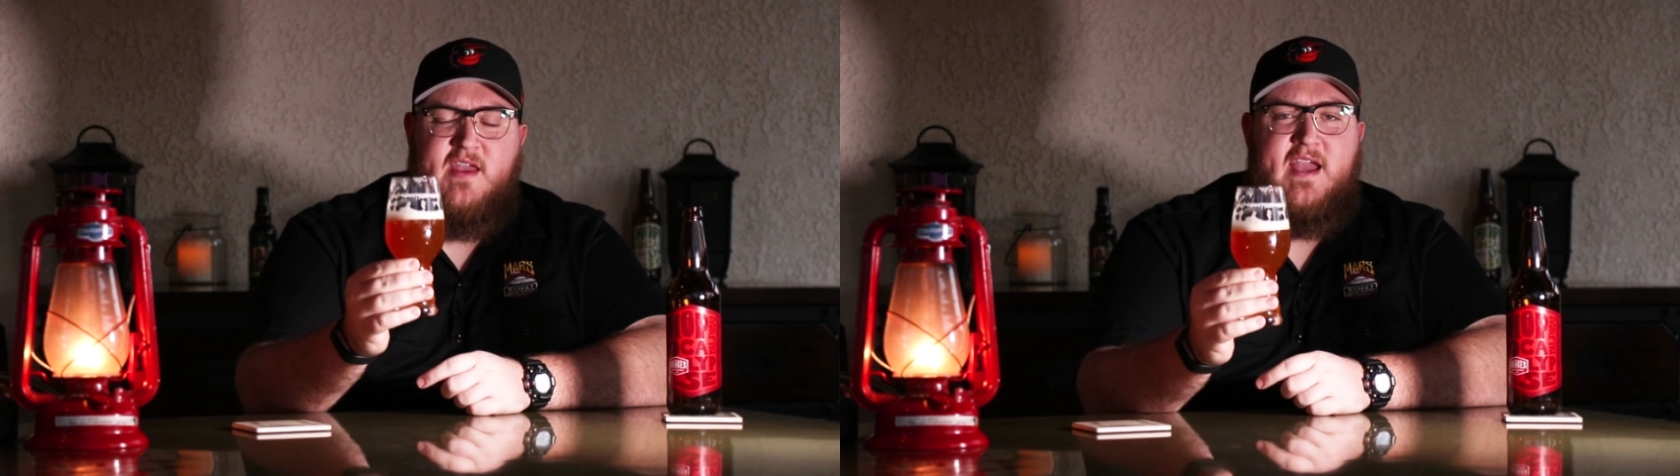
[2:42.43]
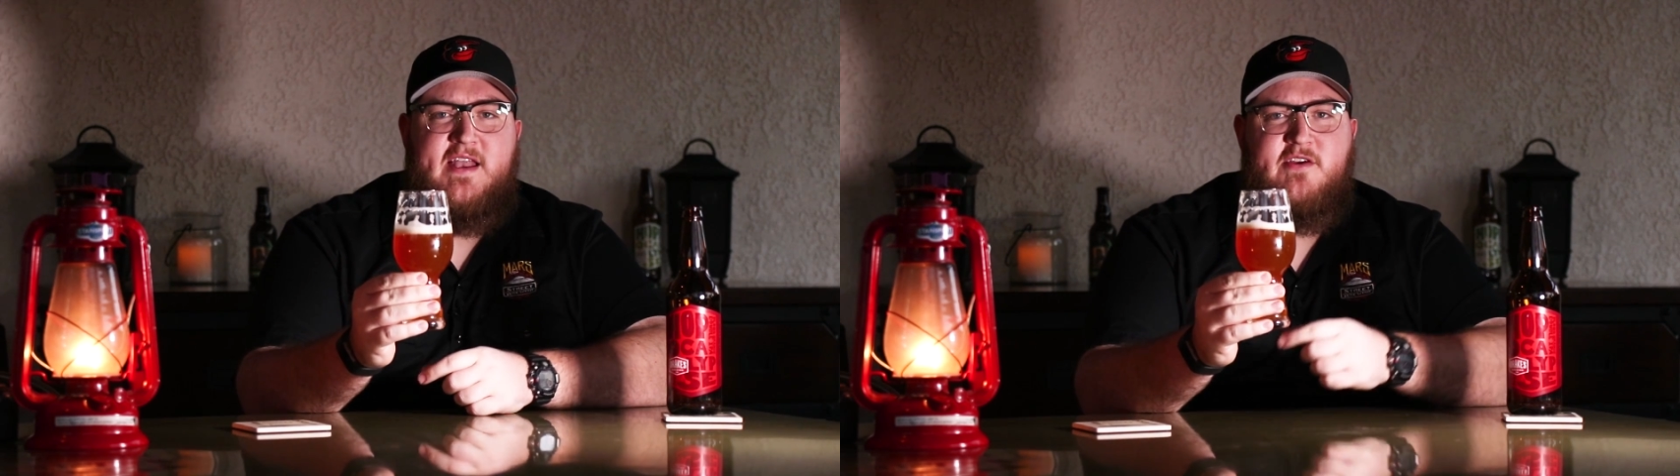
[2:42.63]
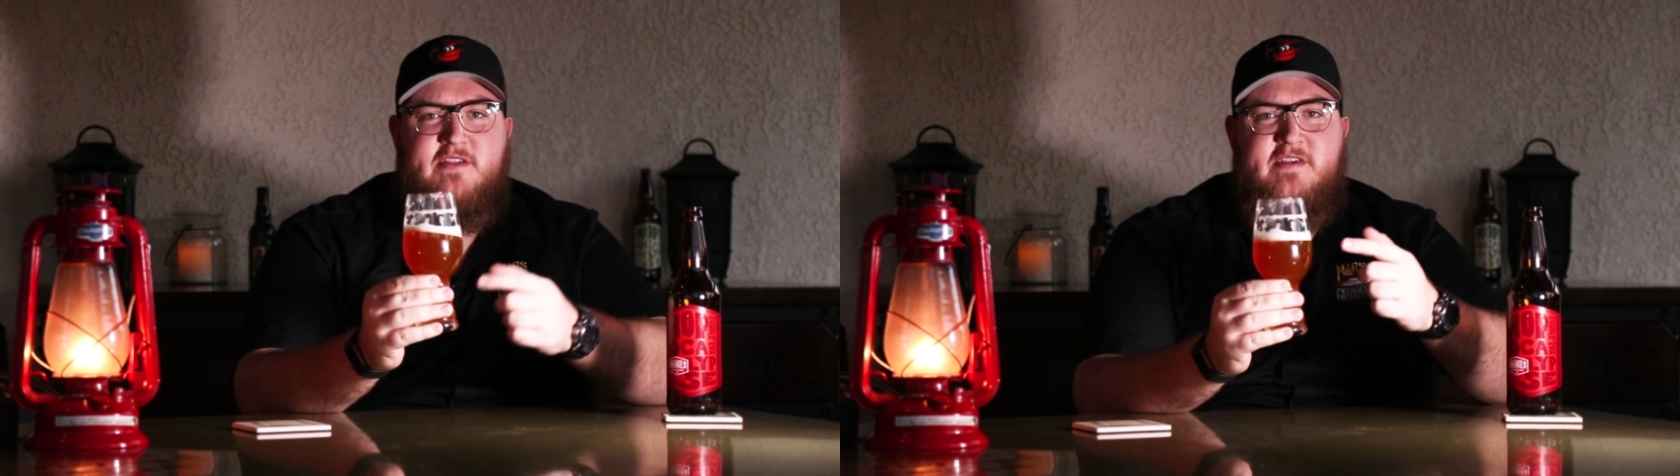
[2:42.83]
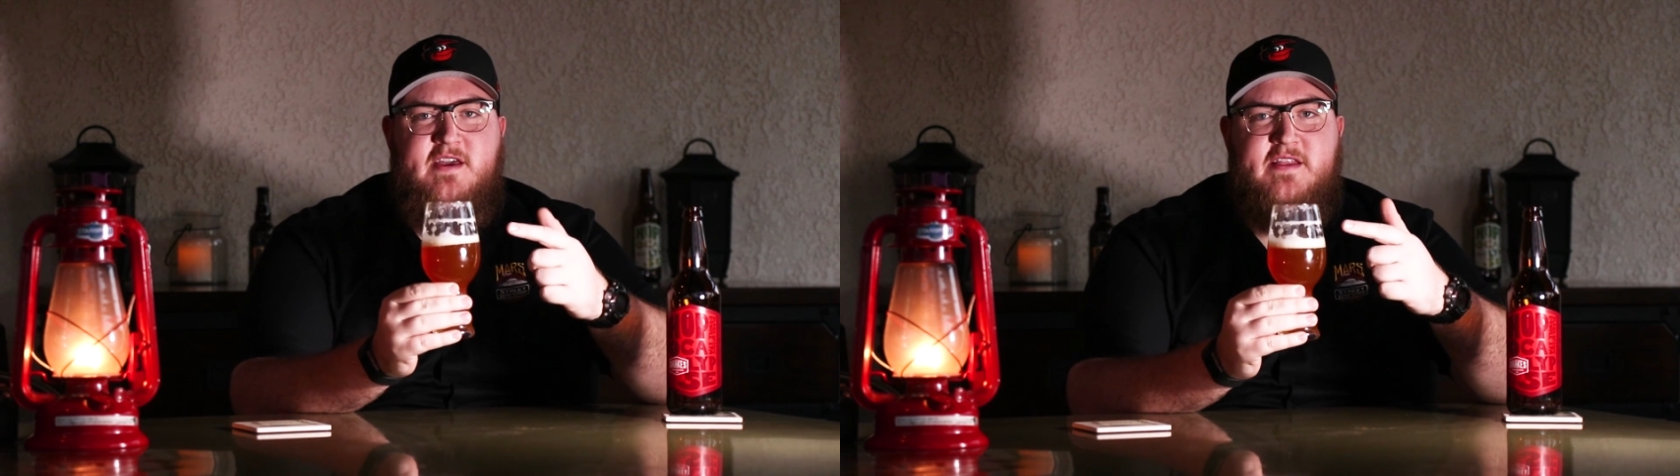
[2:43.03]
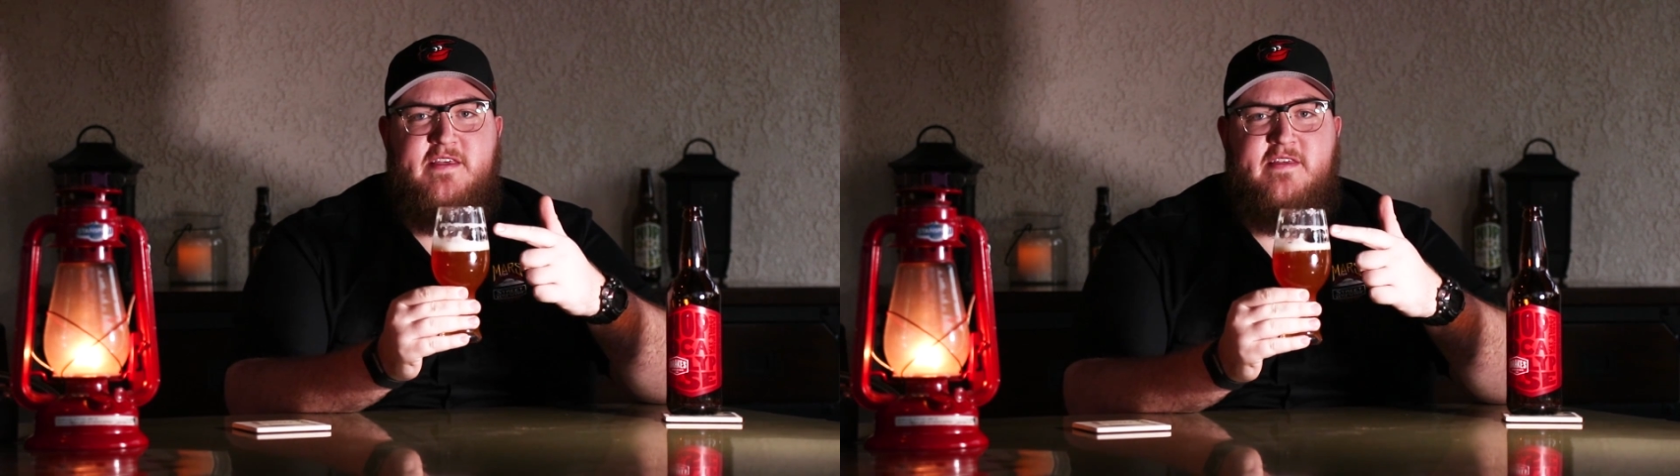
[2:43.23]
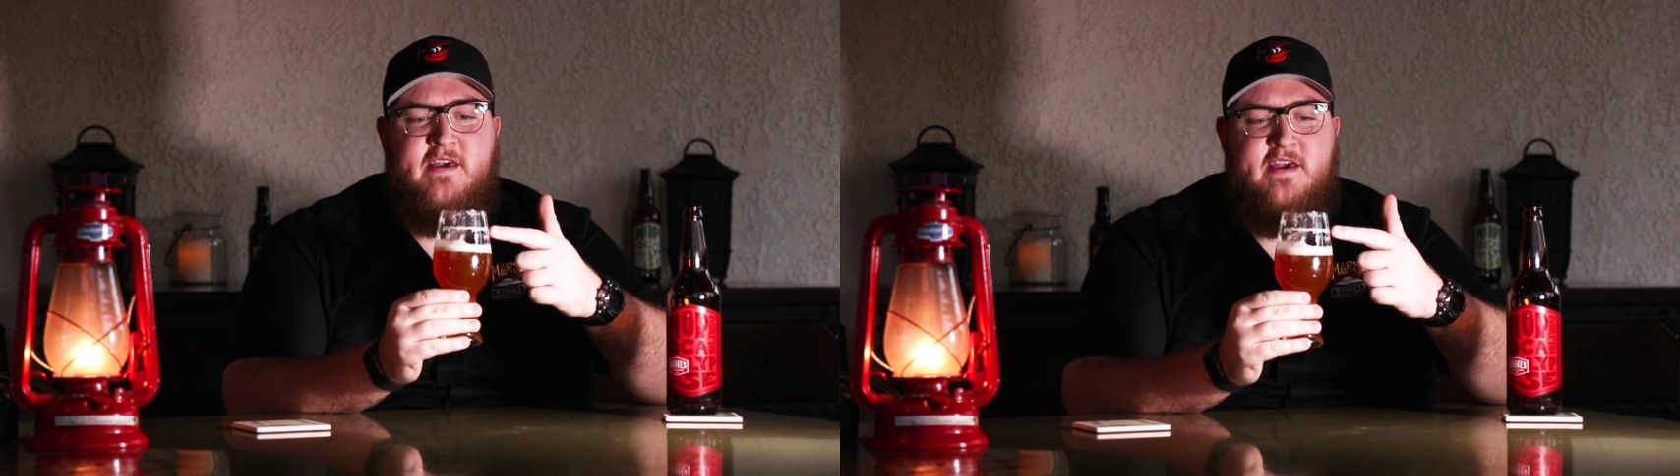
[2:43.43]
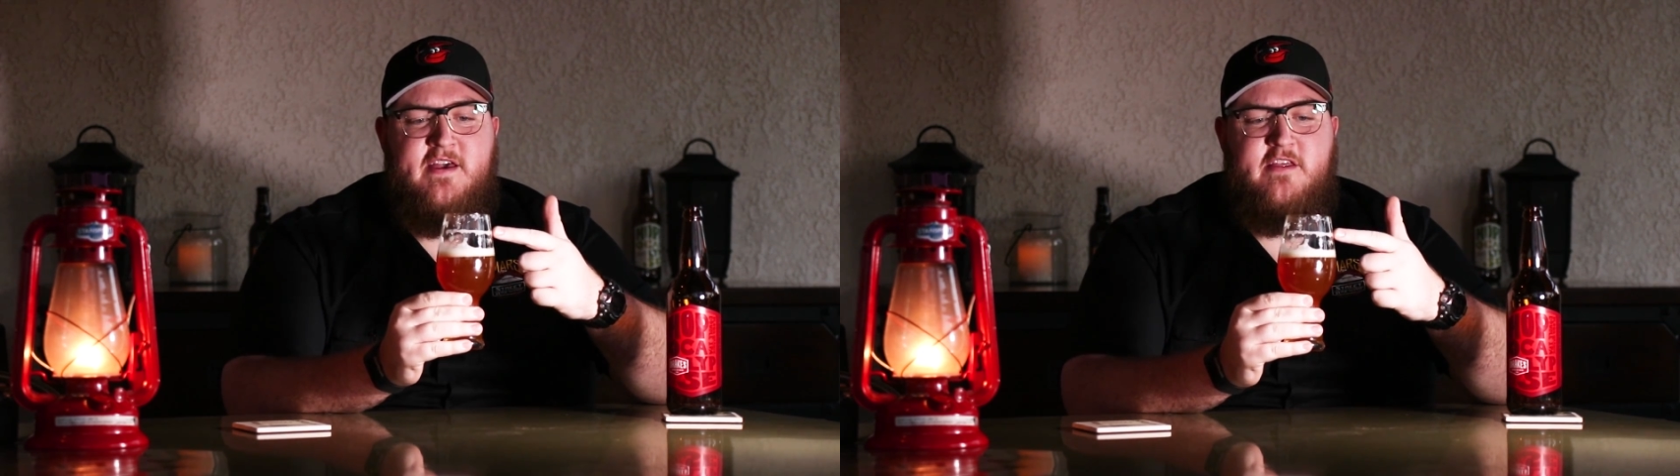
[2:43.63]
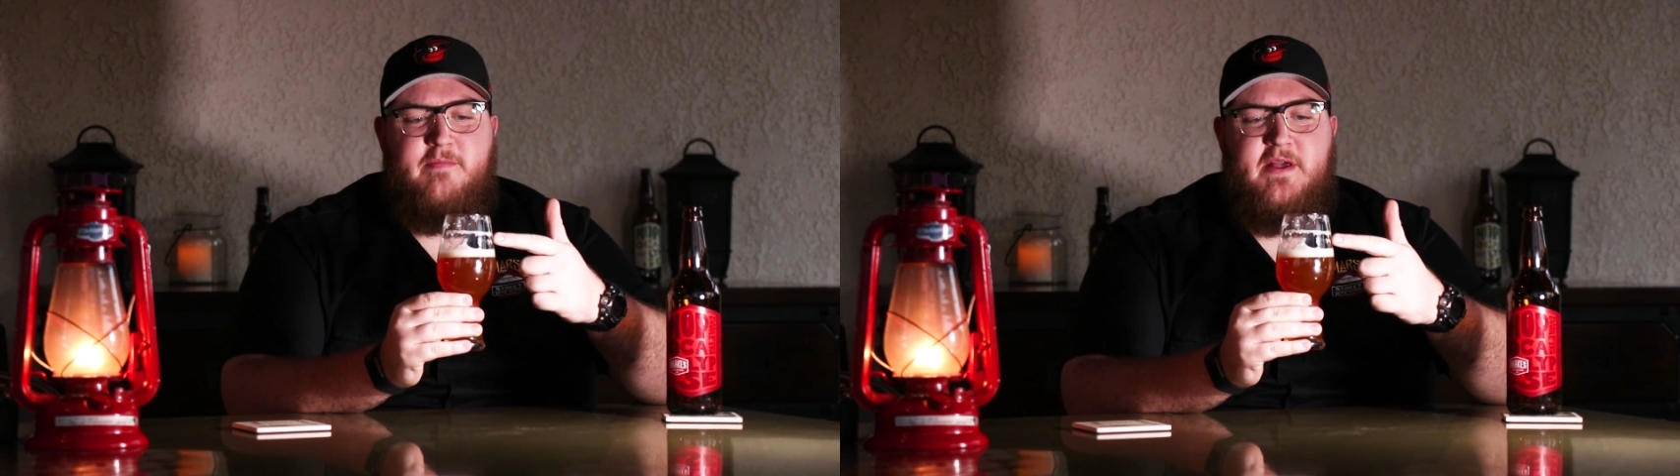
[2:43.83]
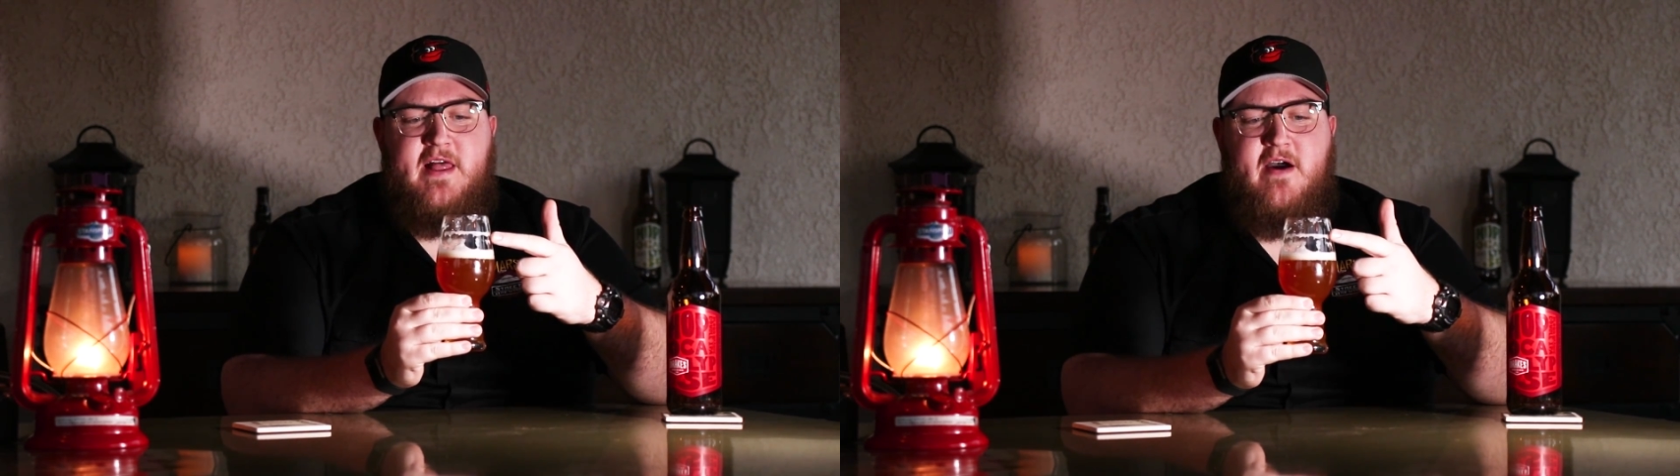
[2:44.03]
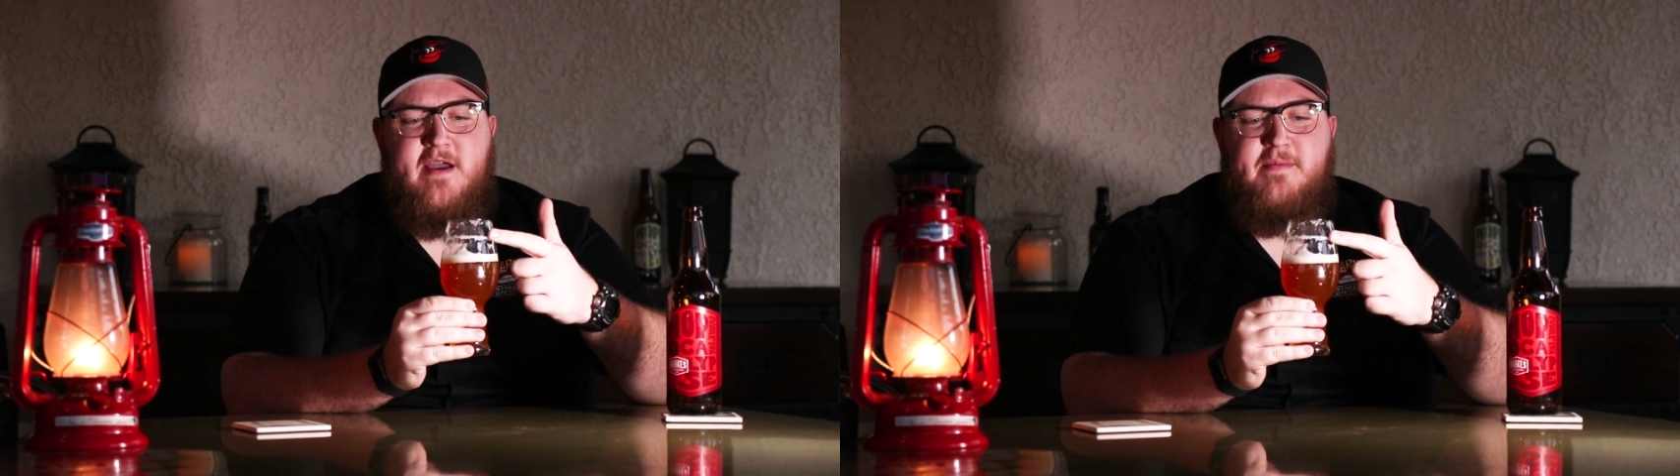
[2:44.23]
And you can see on this
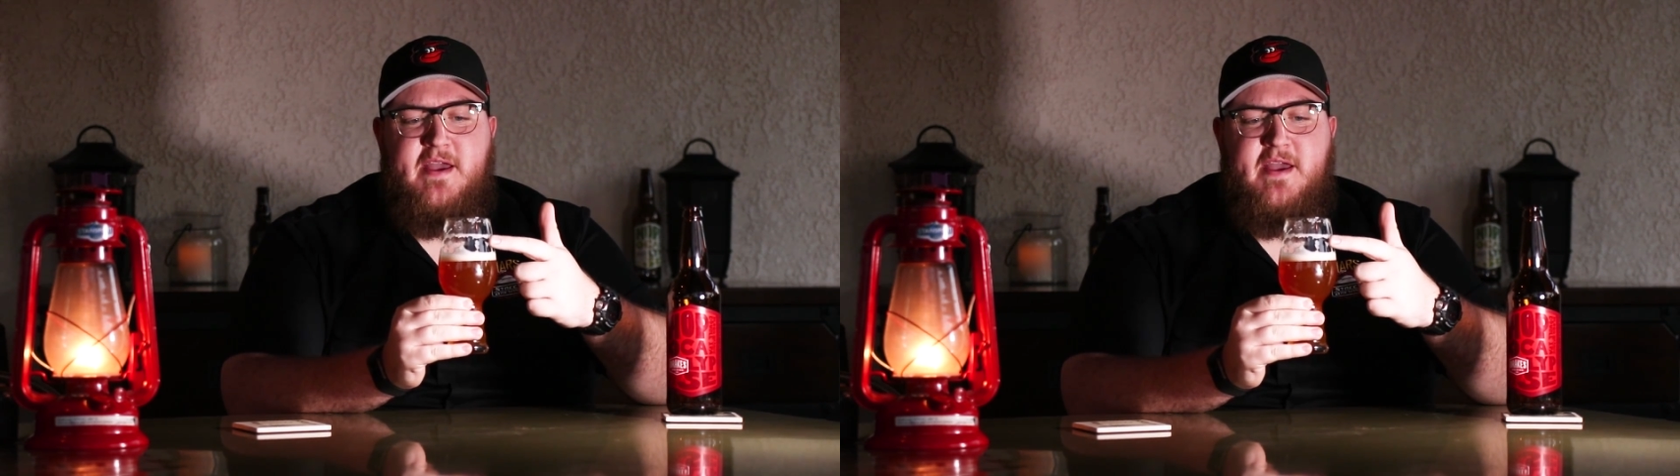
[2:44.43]
Spiegelau